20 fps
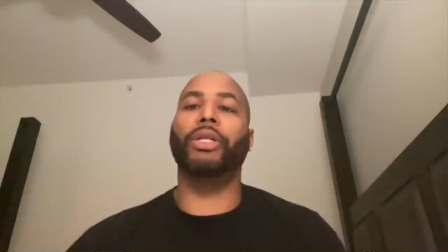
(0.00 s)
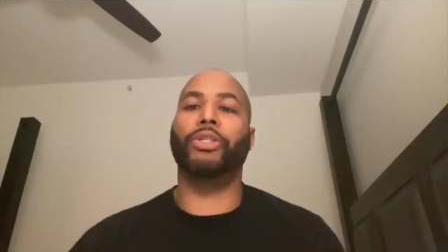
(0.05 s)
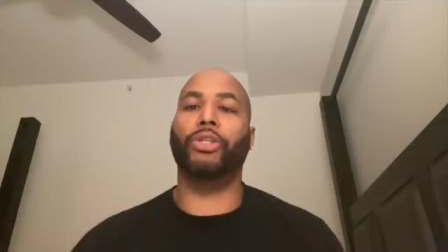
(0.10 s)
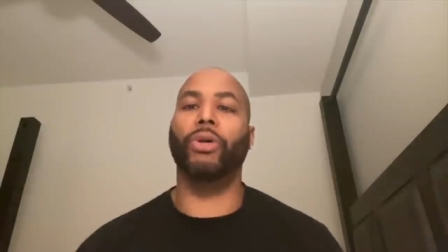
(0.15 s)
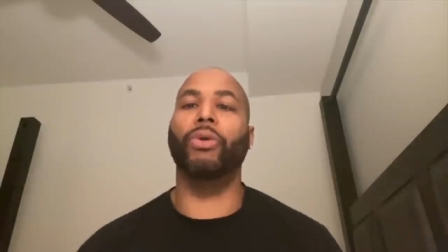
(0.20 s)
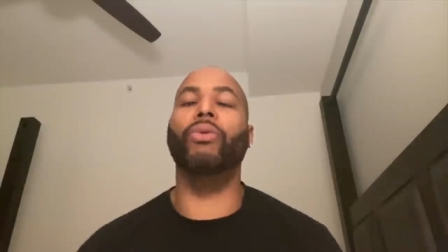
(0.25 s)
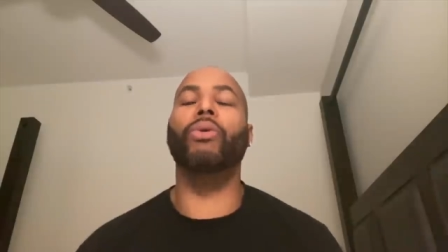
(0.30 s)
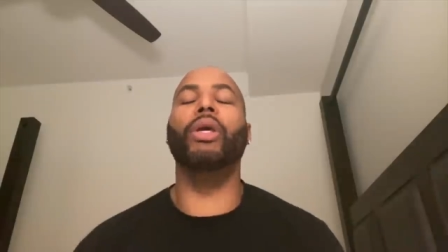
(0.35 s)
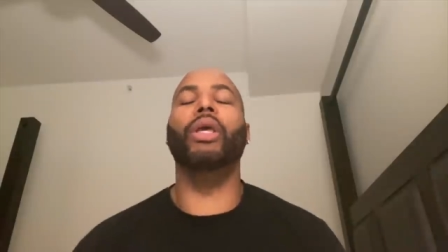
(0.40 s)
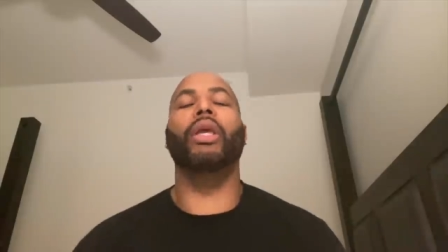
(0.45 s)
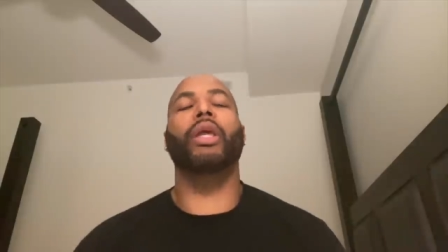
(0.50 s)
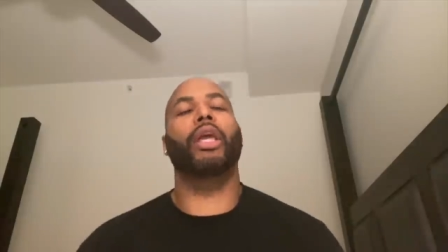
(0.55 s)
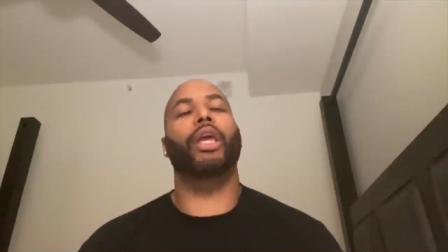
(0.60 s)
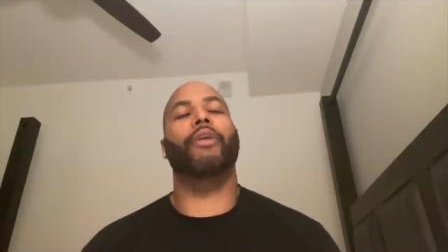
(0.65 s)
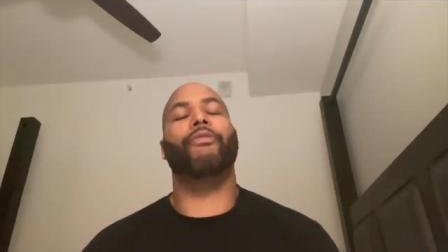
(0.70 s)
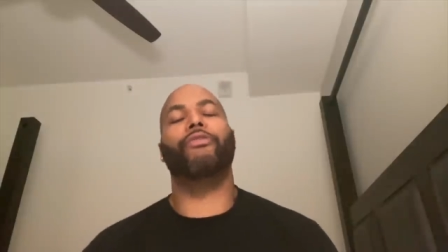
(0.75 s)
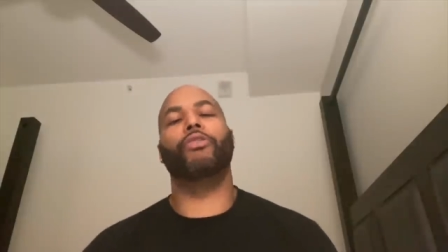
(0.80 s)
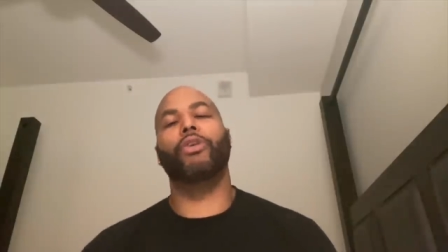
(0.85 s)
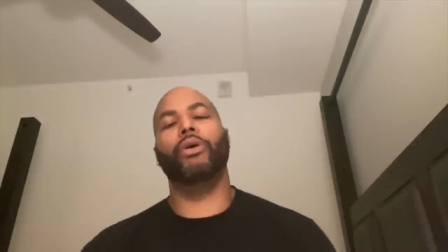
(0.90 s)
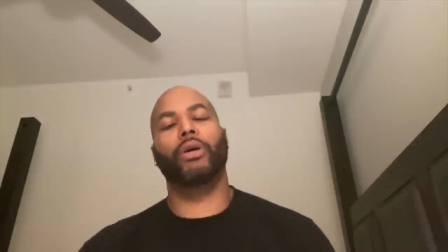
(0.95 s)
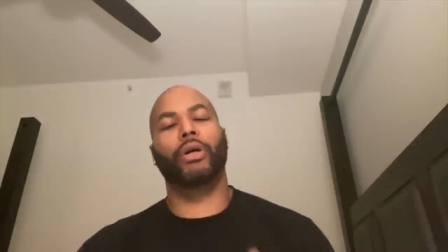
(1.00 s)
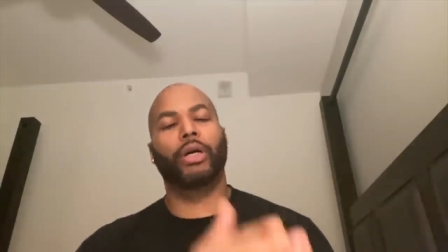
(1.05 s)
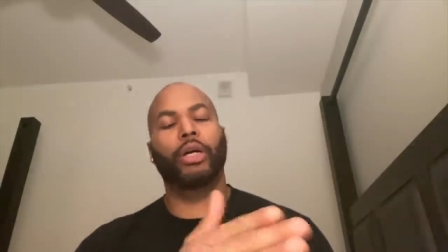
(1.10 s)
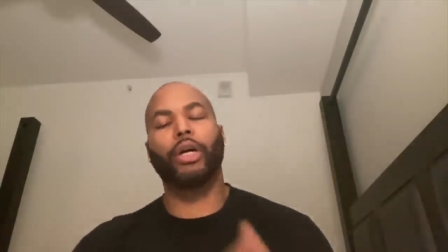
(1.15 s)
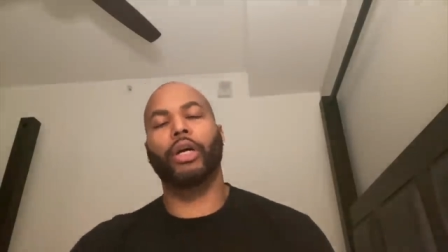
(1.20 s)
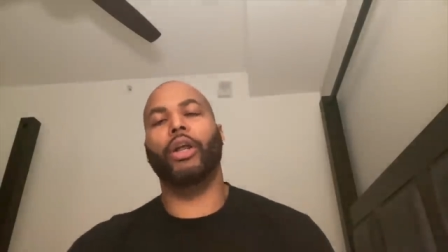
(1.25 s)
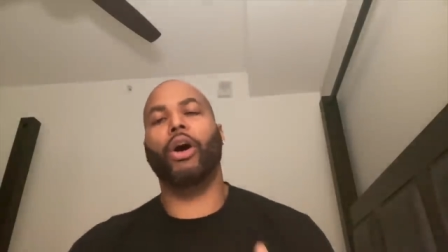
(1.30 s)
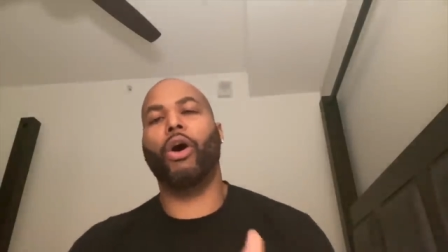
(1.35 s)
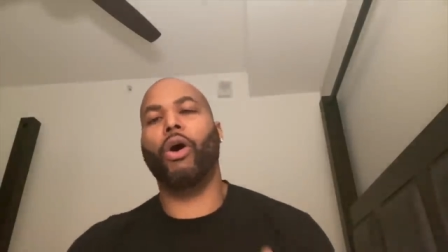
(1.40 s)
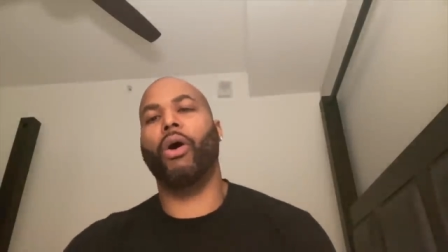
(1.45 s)
too. If you're a
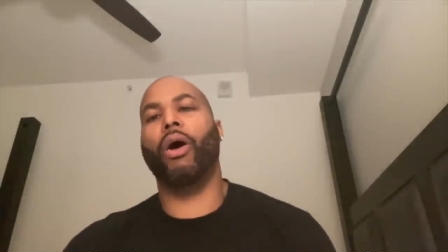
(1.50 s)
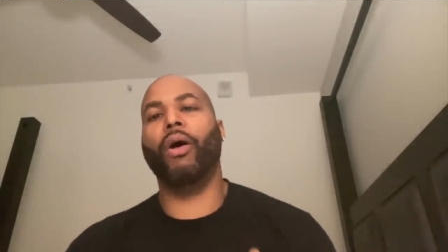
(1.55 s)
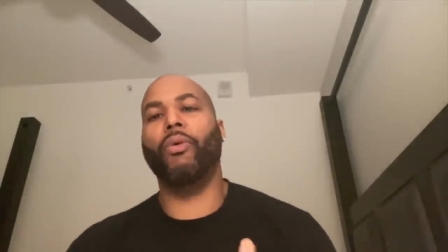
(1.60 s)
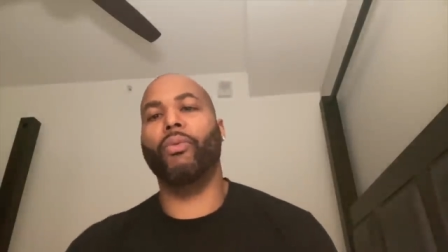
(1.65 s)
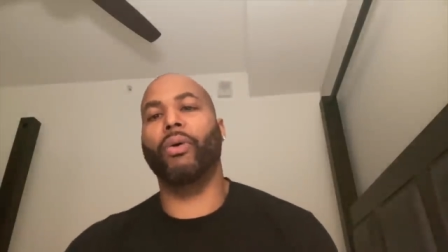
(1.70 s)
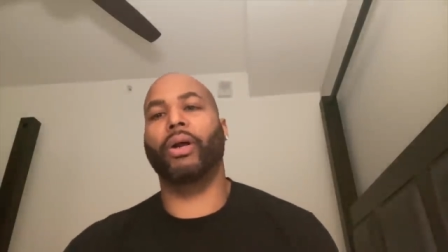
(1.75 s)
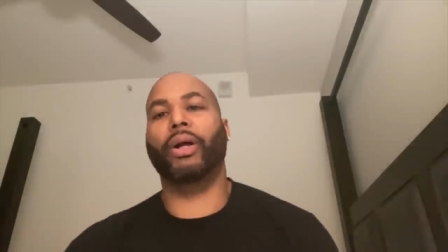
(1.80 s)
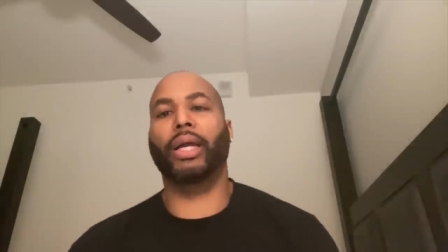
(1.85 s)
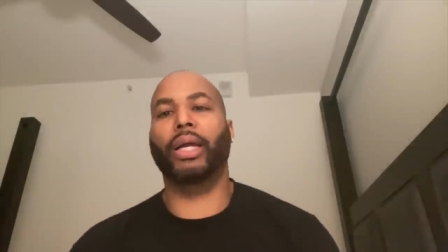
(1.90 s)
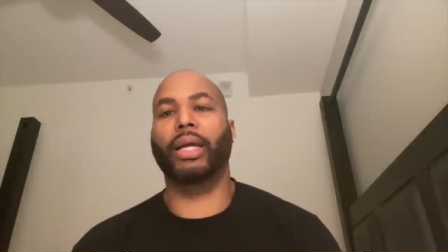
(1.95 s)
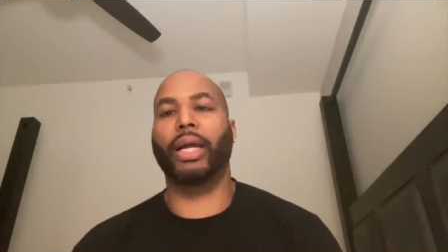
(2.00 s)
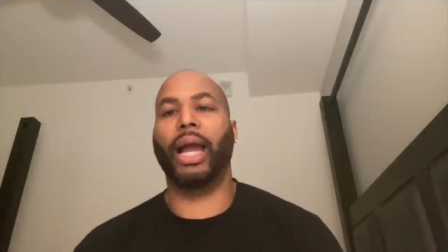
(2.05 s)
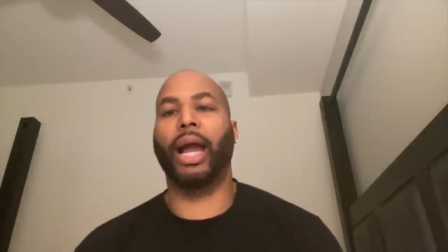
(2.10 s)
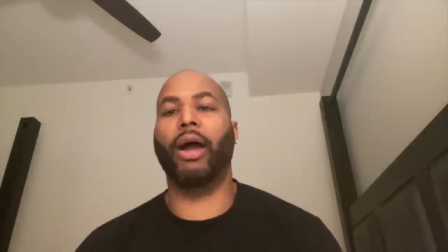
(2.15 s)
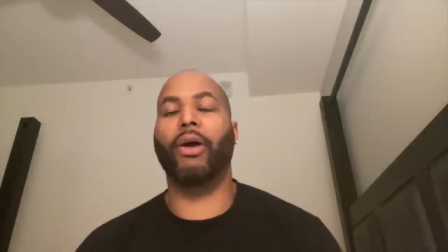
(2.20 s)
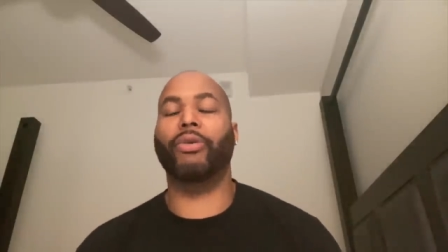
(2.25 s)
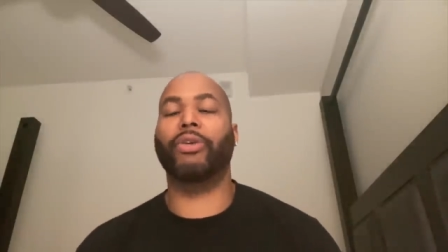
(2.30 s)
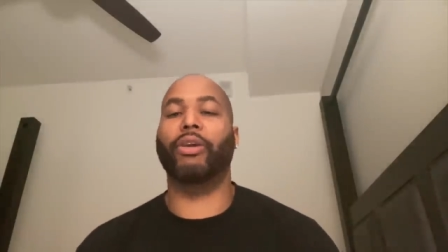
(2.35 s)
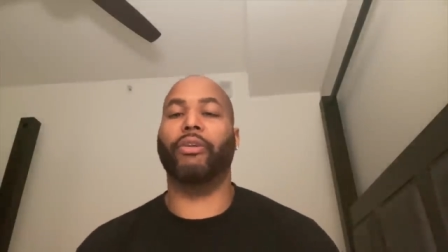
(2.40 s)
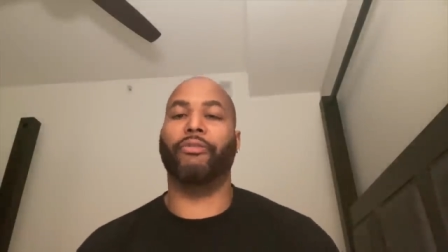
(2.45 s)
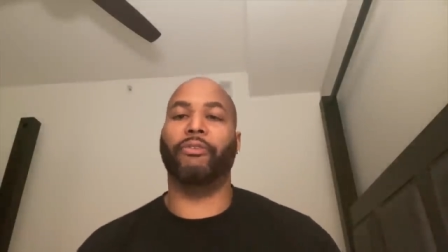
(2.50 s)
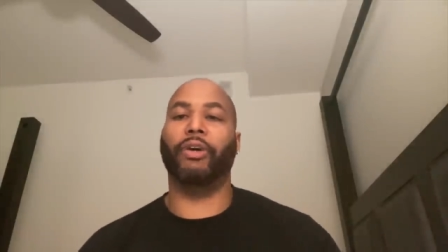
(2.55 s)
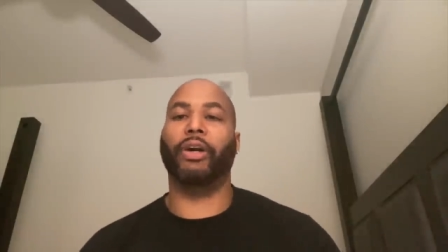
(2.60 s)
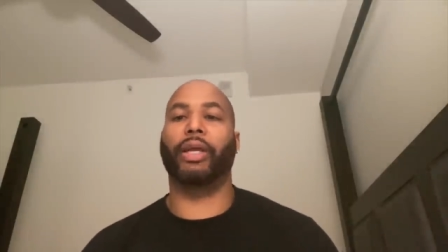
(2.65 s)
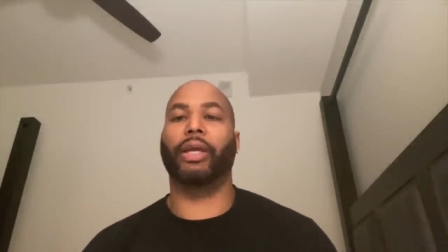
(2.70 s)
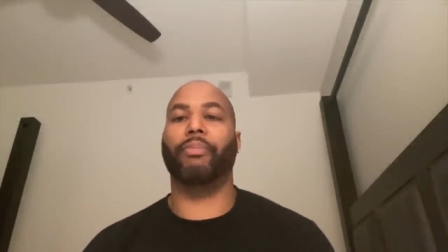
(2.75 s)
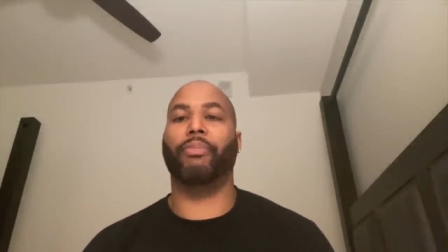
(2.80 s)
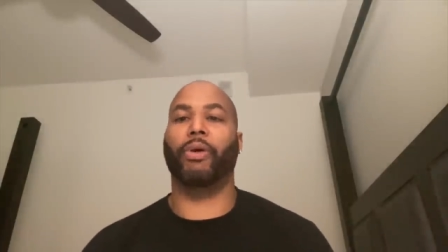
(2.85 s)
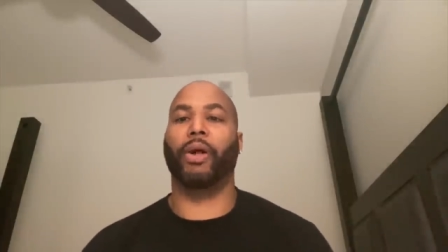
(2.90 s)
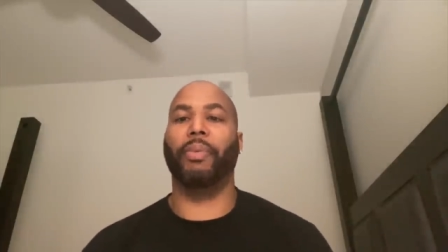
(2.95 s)
good, hardworking guy on your
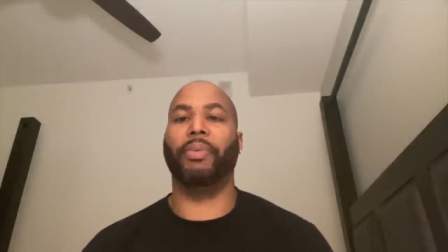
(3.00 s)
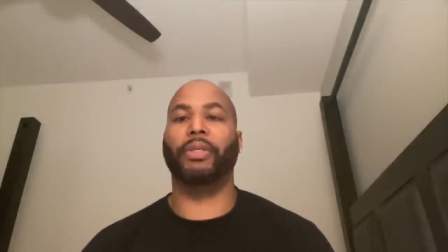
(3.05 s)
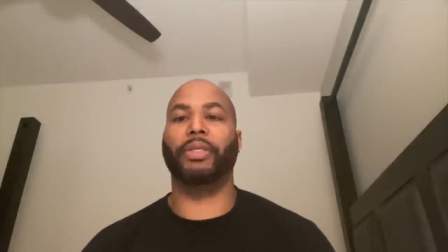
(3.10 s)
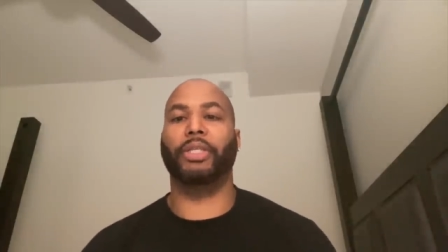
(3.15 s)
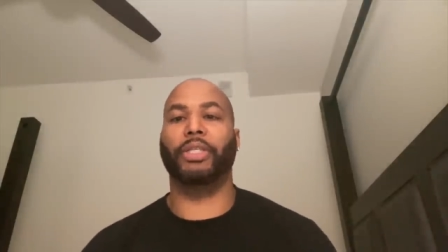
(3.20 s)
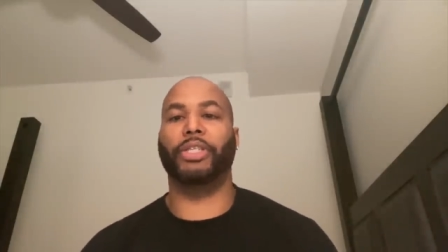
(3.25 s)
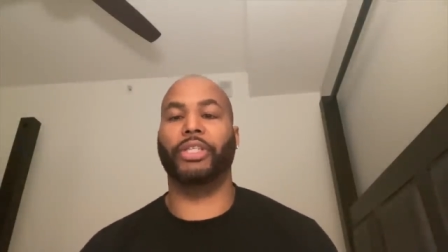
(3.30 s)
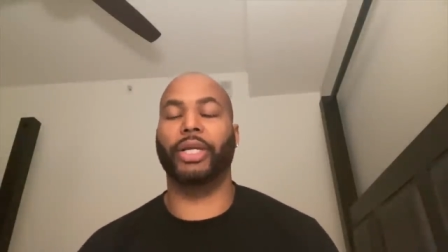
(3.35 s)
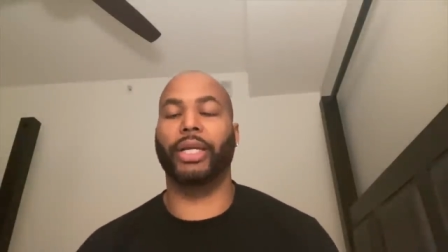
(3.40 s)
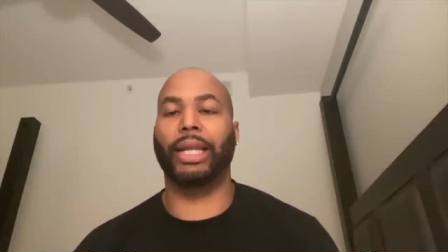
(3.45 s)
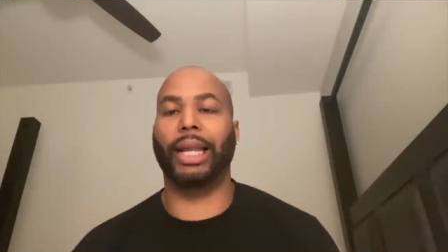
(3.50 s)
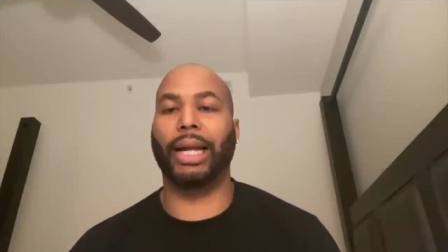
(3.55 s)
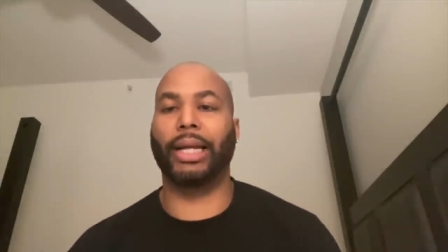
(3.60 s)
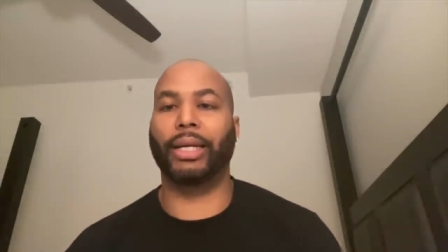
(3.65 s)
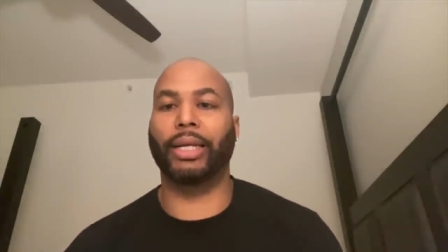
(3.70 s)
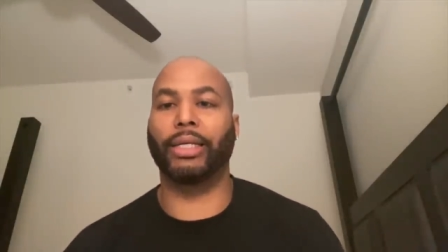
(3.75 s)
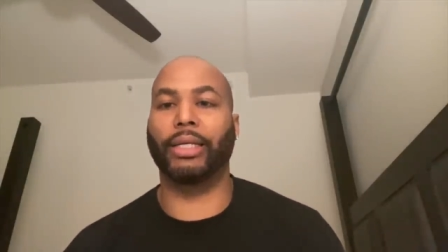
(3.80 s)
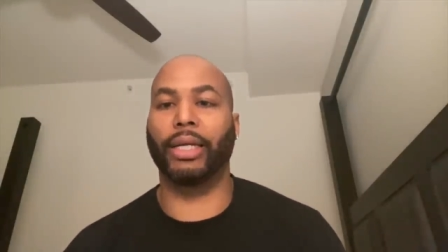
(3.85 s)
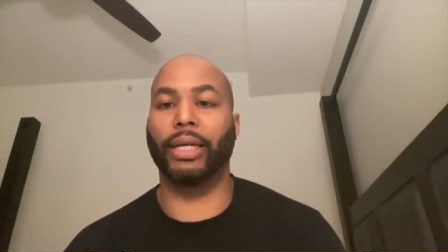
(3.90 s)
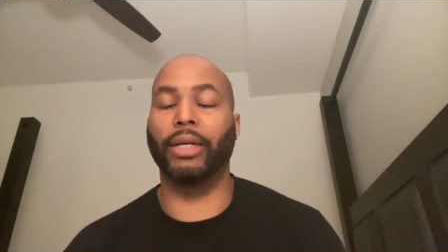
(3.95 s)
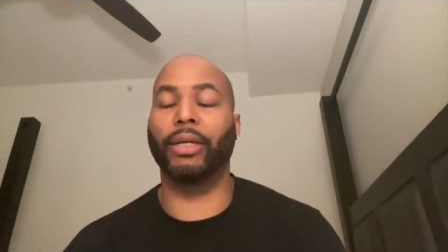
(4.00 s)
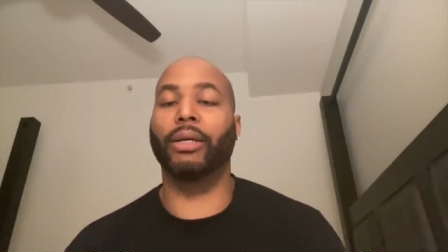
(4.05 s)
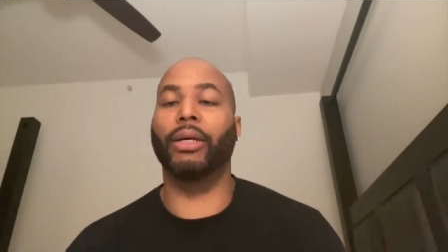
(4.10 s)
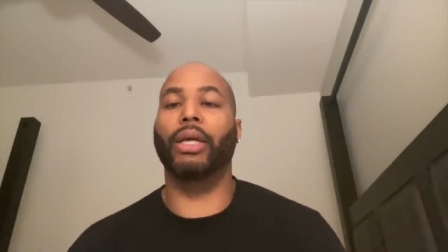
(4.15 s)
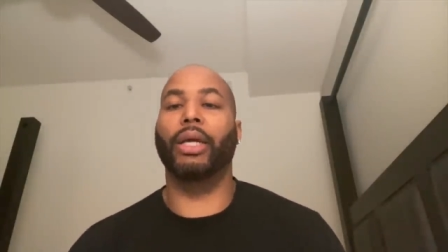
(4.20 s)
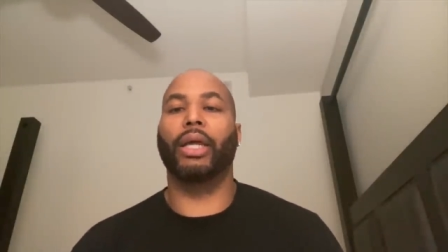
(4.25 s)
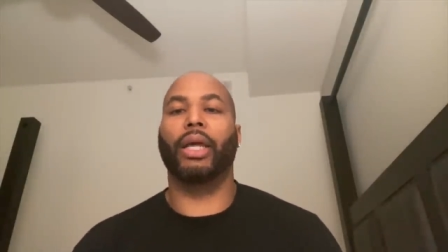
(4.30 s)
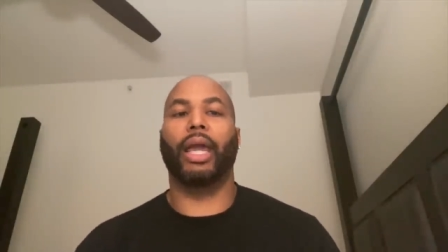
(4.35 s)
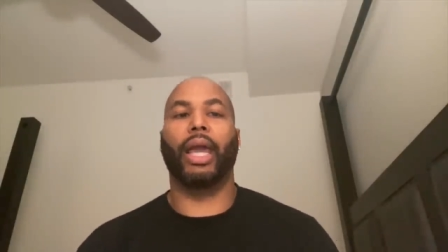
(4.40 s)
fucking purpose and shit like this here,